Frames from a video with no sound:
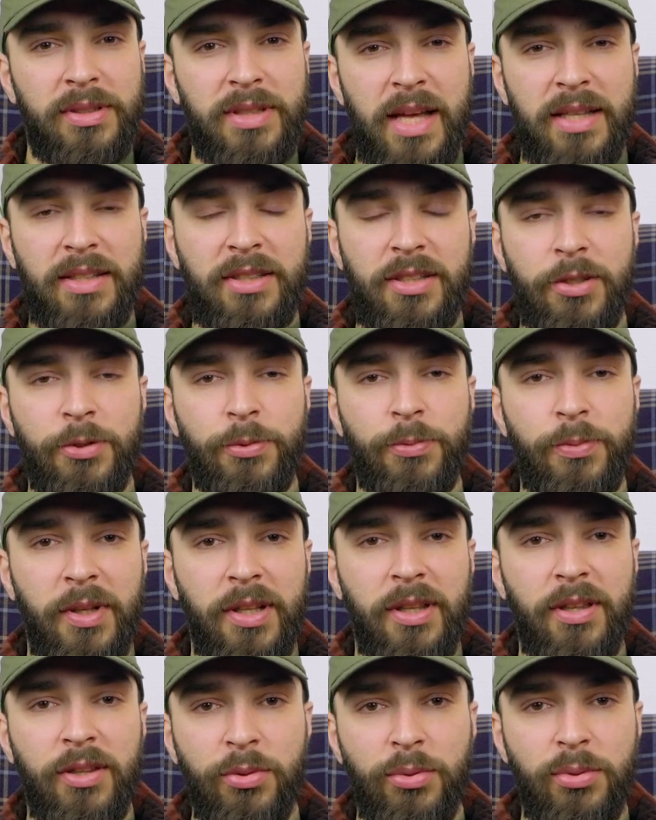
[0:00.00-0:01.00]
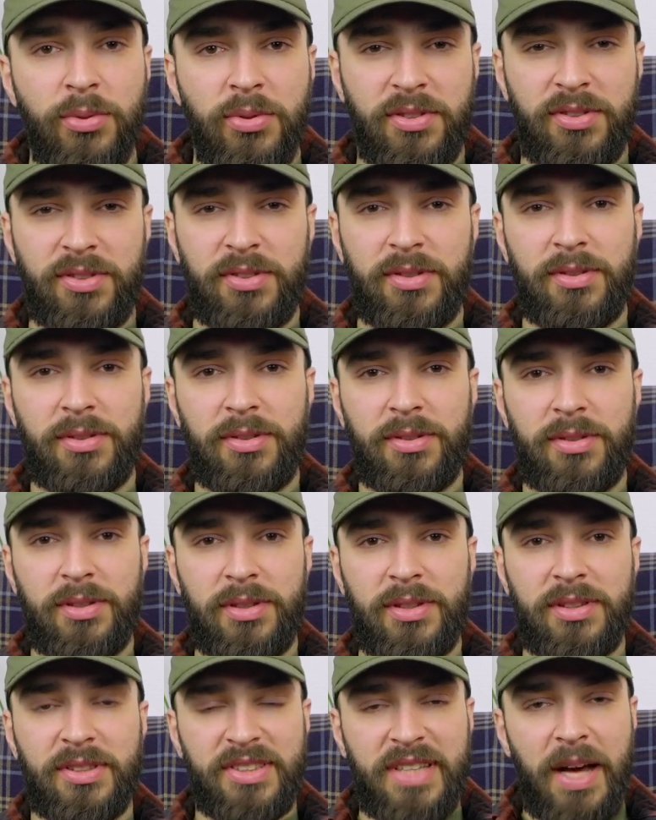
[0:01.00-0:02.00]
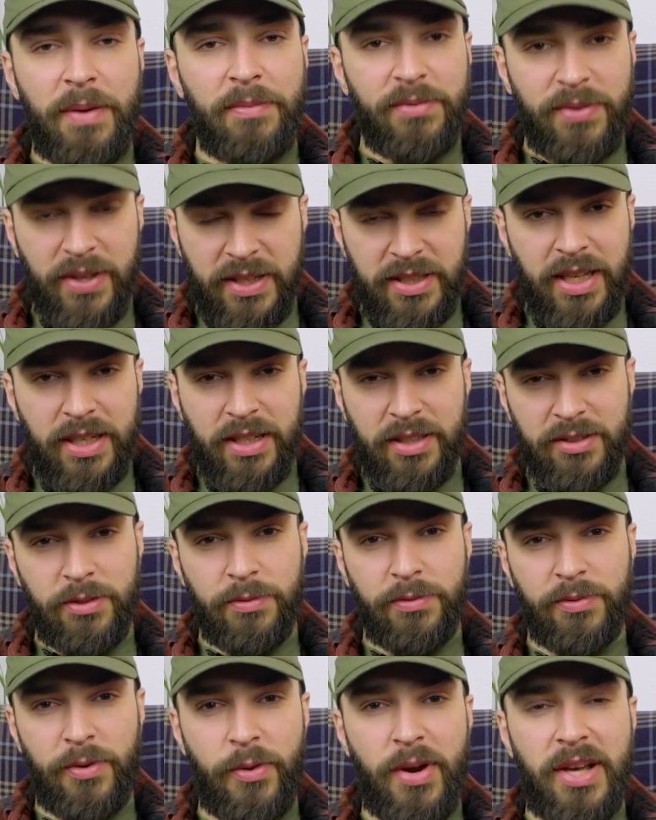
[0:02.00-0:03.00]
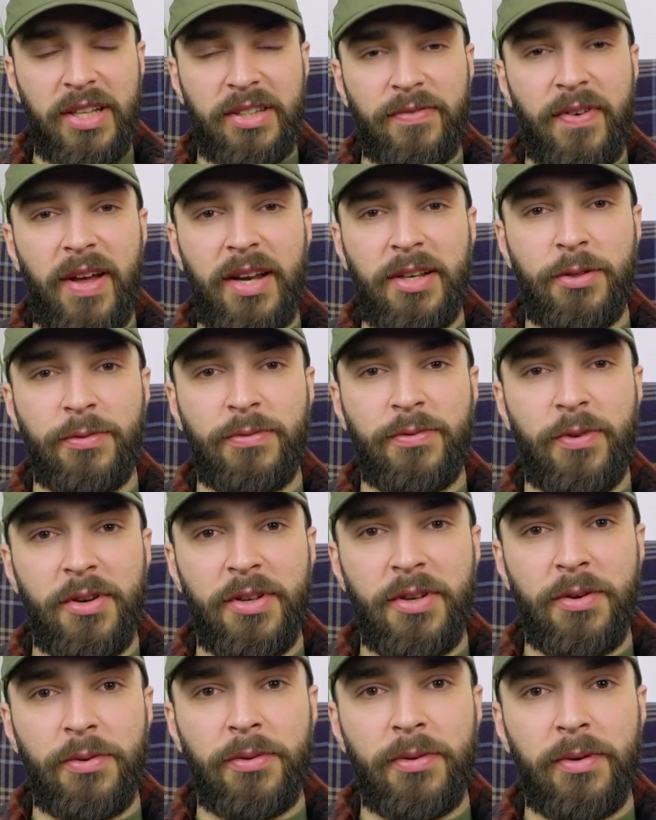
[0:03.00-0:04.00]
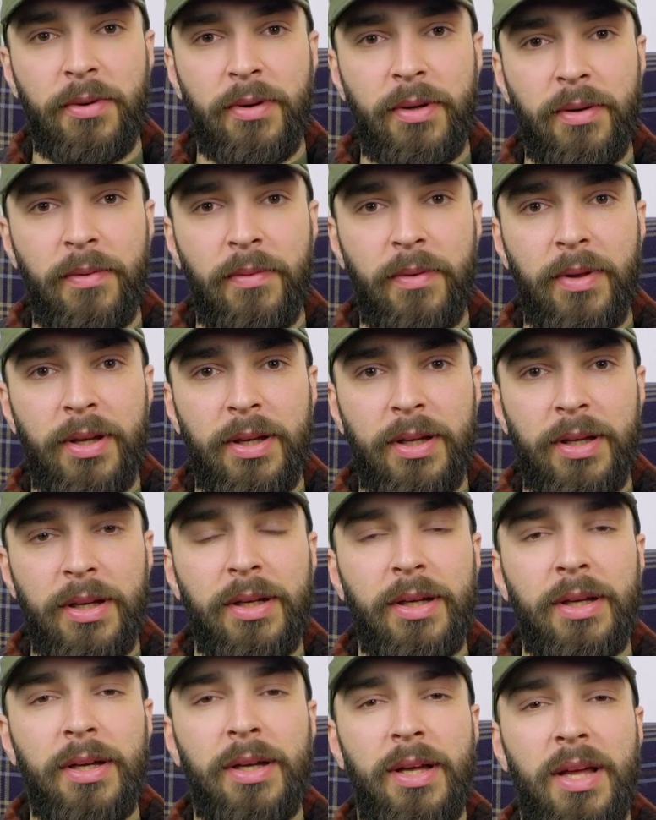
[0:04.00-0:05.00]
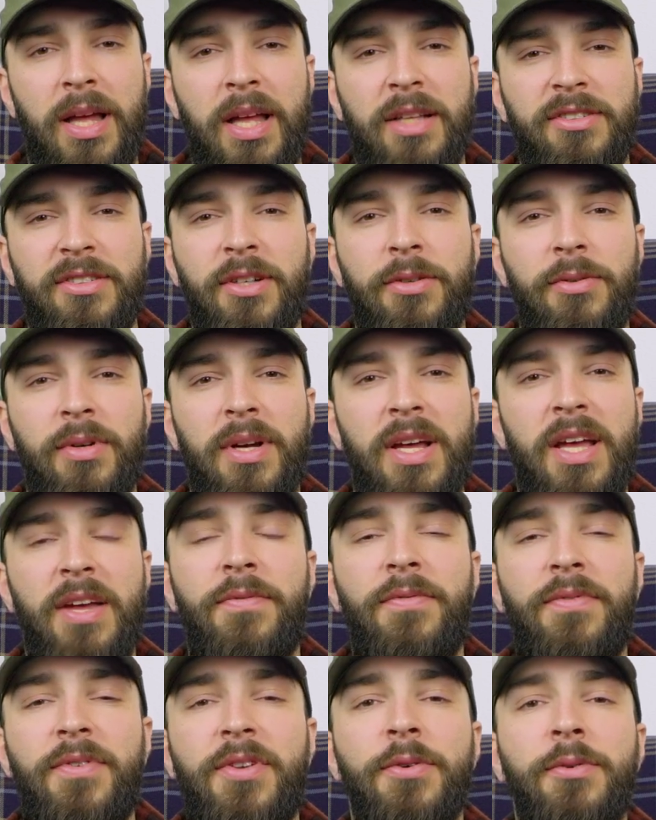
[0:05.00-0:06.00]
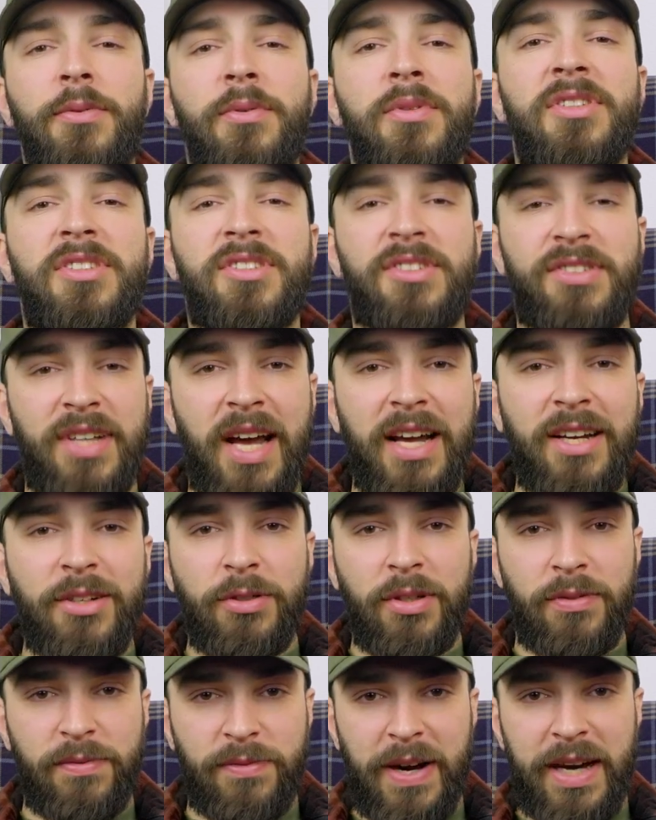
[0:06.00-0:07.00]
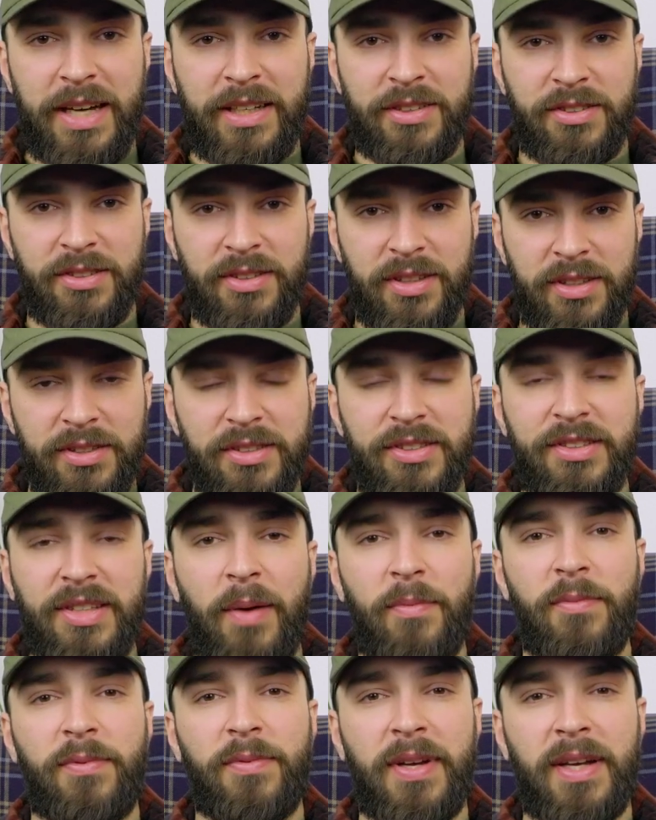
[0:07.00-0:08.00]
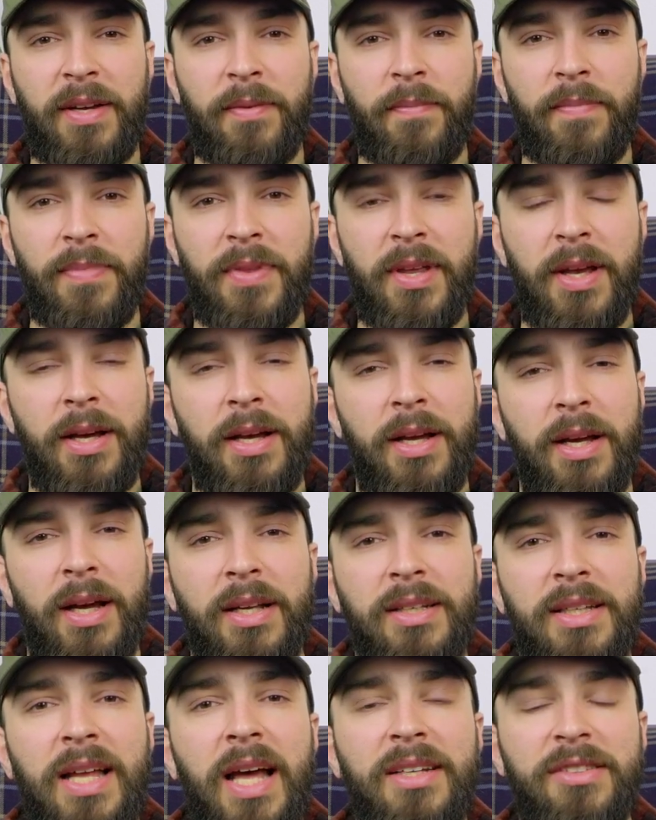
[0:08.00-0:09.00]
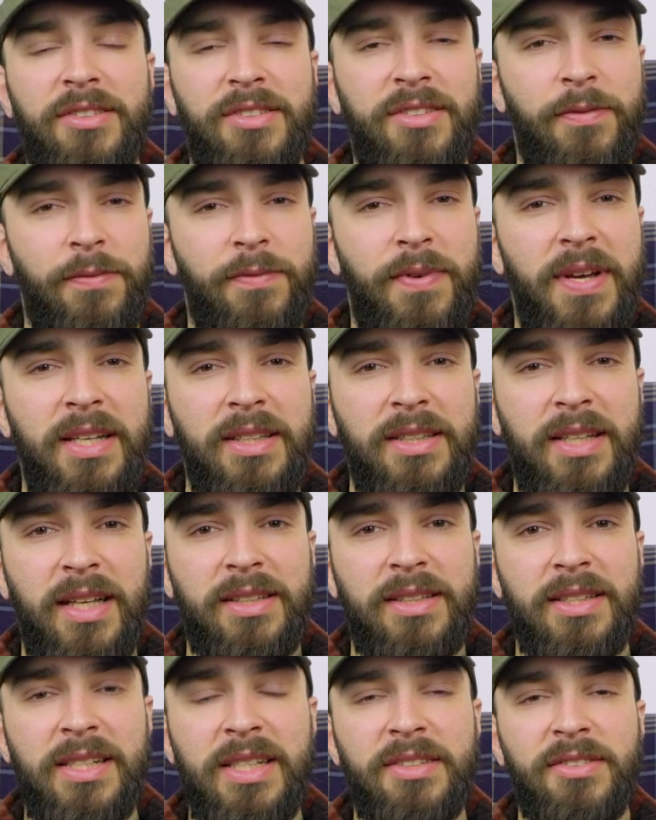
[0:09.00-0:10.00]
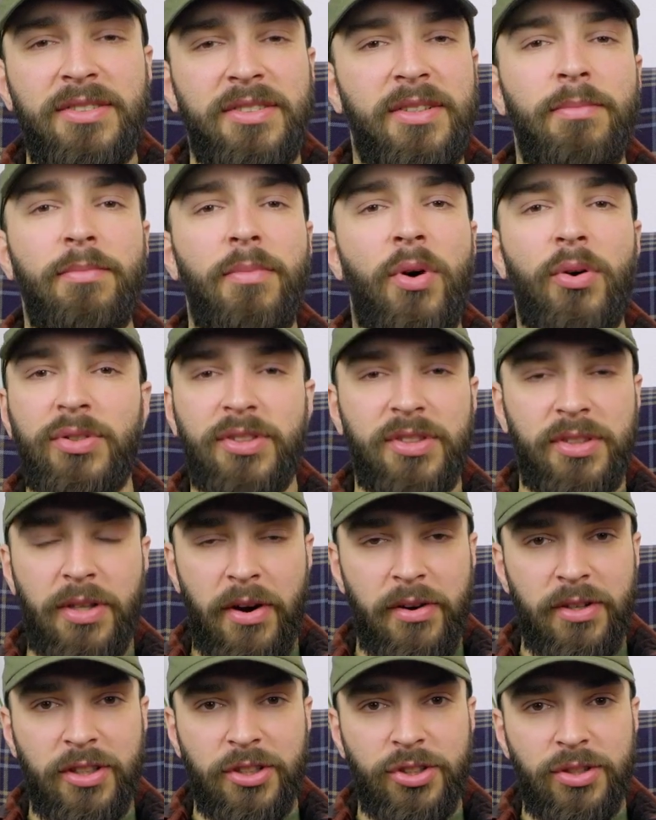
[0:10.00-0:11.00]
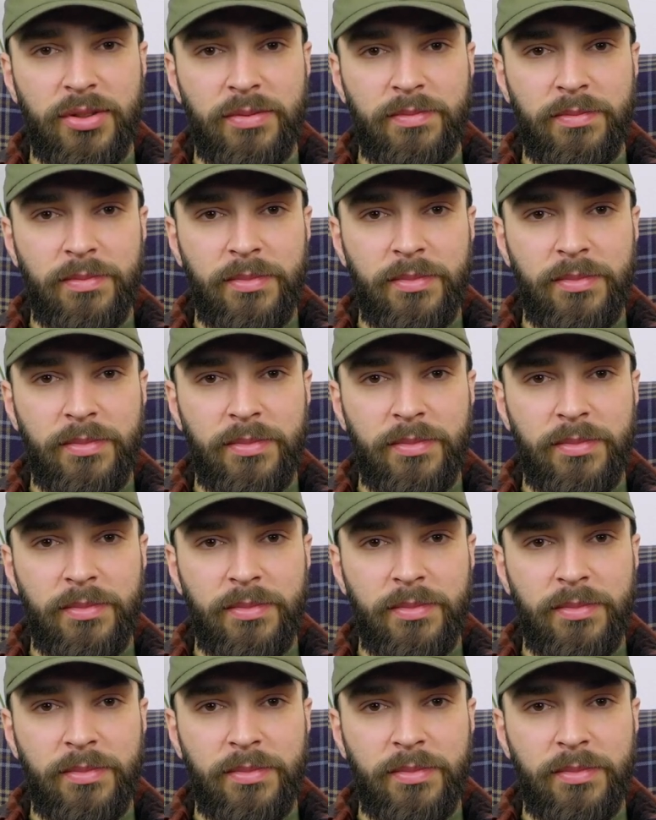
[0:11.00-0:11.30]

that you will lose something that is of great value for you, so if you sacrifice something, that is the thing that needs the most courage,